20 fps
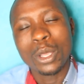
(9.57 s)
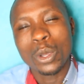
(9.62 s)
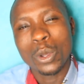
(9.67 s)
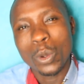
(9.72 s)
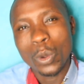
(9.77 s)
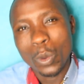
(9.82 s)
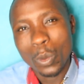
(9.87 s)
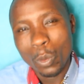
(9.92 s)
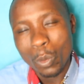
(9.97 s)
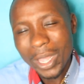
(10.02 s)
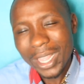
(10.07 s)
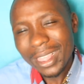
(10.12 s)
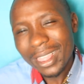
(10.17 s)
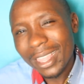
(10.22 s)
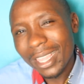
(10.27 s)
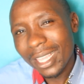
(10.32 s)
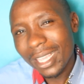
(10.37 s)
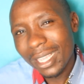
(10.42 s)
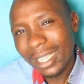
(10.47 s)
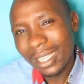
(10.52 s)
One
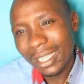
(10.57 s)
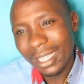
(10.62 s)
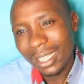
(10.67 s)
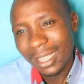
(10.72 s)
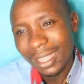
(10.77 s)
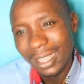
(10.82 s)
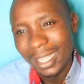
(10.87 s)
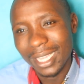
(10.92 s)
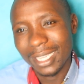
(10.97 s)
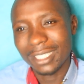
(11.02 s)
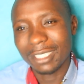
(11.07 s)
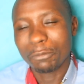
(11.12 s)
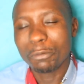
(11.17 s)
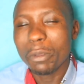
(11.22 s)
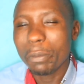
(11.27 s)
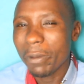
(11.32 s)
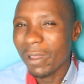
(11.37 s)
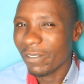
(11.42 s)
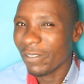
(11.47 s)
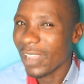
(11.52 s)
thing that
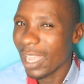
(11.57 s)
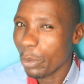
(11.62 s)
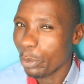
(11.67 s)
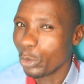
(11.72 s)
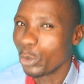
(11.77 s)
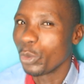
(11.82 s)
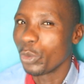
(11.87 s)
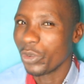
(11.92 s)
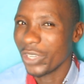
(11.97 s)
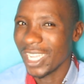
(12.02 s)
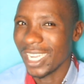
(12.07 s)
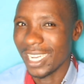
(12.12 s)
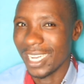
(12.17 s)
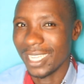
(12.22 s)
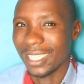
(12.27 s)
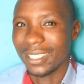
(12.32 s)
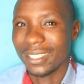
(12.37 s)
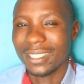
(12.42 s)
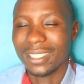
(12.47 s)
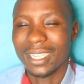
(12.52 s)
people have come to
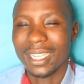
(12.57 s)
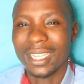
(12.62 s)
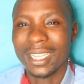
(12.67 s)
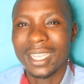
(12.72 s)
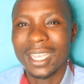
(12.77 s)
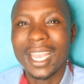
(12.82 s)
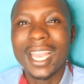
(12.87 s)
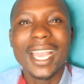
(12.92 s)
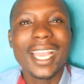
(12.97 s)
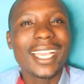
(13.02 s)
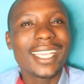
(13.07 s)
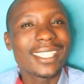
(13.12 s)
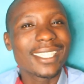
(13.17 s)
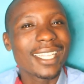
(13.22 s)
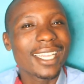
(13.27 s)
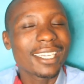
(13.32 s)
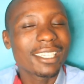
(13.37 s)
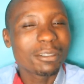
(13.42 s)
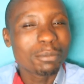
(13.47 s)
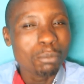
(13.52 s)
realize is
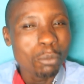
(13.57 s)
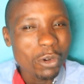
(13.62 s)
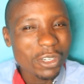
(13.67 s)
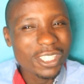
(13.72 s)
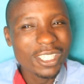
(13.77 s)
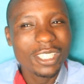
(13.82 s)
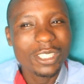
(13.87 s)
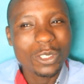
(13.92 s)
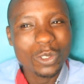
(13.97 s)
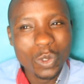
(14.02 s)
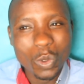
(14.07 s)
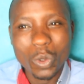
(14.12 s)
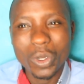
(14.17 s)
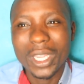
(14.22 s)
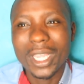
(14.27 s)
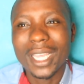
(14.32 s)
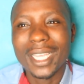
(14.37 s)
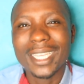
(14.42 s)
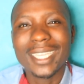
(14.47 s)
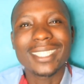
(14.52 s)
that Moses
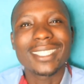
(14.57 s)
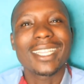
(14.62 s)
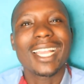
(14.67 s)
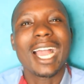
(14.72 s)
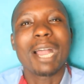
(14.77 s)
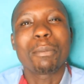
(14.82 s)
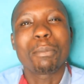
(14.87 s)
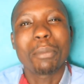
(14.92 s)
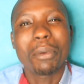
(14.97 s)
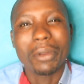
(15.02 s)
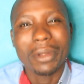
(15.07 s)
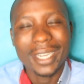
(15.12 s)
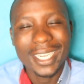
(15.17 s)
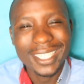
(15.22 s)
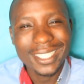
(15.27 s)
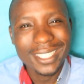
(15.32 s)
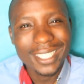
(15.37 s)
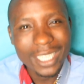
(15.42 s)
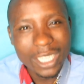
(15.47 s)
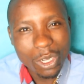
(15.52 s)
Kuria is a
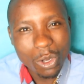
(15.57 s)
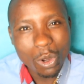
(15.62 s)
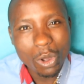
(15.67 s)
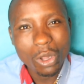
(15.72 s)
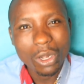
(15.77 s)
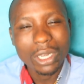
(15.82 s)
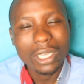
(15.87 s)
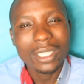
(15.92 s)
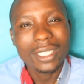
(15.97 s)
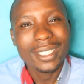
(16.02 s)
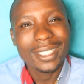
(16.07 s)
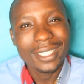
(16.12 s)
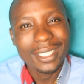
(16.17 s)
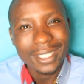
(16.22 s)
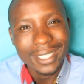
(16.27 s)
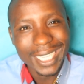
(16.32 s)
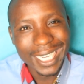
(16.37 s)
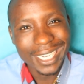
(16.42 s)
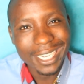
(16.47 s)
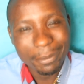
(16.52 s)
political
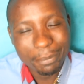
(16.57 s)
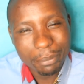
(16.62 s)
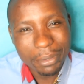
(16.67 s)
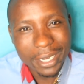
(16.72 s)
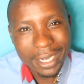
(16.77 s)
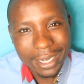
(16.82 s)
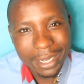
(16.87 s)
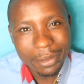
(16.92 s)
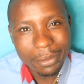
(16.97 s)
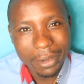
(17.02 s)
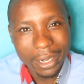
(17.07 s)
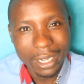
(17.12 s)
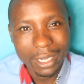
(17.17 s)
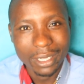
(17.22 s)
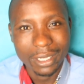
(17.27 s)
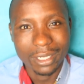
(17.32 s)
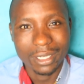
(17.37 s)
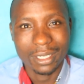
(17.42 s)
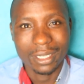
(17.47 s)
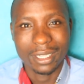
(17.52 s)
tetrapreneur,
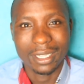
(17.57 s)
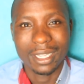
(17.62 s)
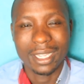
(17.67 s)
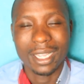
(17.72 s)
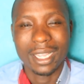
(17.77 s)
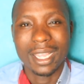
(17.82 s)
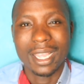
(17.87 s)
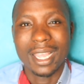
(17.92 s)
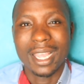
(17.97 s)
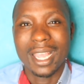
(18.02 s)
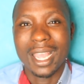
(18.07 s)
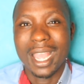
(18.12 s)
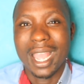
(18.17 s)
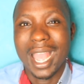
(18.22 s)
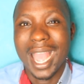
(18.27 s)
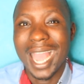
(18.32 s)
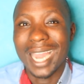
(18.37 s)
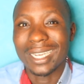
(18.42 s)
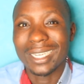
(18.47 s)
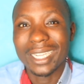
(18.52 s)

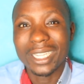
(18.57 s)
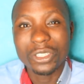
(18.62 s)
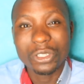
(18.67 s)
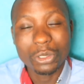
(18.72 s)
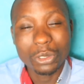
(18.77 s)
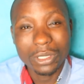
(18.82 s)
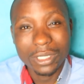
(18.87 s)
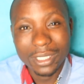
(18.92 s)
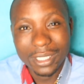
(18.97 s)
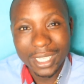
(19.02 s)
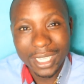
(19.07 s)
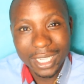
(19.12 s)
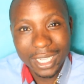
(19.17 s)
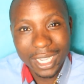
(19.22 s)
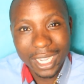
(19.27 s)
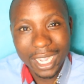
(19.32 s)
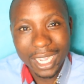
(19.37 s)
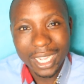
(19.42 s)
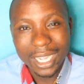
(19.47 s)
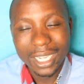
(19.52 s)
attention
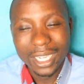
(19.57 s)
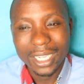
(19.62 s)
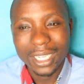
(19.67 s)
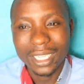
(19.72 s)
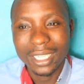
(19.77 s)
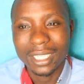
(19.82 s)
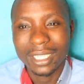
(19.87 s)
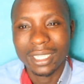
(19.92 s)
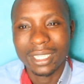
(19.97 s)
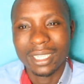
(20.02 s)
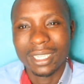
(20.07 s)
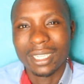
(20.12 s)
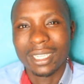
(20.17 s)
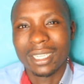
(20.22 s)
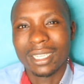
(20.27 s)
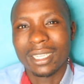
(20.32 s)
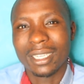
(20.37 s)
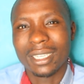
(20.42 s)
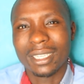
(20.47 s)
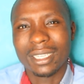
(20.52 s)
seeker,
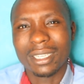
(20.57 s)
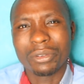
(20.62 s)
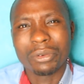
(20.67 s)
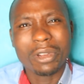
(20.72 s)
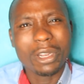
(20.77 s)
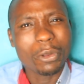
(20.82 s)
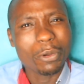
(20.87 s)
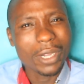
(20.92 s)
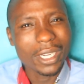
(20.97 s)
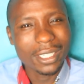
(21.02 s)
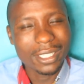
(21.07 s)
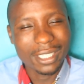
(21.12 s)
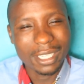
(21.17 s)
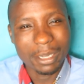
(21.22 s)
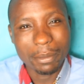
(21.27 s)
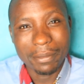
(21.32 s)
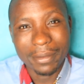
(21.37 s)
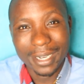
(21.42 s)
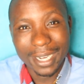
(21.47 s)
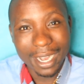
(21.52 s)
really wants
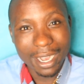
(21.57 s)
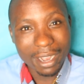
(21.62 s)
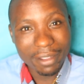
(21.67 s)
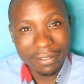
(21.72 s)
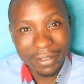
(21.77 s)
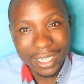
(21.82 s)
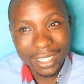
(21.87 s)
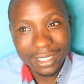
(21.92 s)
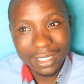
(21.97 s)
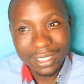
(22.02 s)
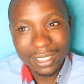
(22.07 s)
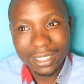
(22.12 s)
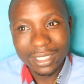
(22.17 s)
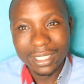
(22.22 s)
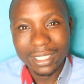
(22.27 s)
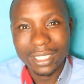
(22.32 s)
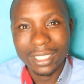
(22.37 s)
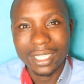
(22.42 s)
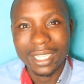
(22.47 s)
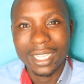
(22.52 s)
some relevance,
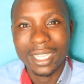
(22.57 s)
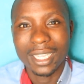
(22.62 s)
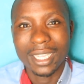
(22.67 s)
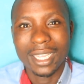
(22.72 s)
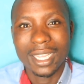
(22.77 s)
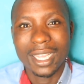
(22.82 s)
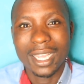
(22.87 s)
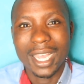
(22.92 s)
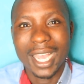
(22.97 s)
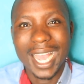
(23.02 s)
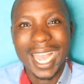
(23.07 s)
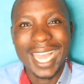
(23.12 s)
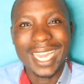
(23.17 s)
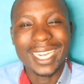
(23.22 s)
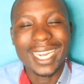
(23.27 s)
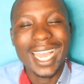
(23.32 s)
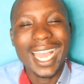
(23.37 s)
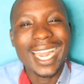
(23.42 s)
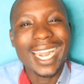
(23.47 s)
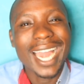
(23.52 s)

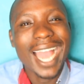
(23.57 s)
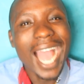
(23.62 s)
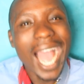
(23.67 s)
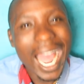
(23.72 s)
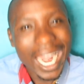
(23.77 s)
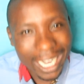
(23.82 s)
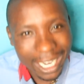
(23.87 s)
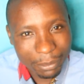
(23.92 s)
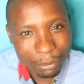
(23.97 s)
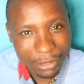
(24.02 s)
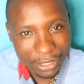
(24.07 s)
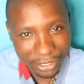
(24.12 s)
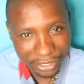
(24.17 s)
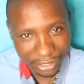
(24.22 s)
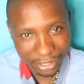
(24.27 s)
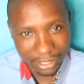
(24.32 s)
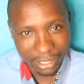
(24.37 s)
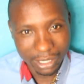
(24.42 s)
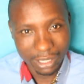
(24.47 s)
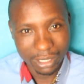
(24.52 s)
and an alarmist.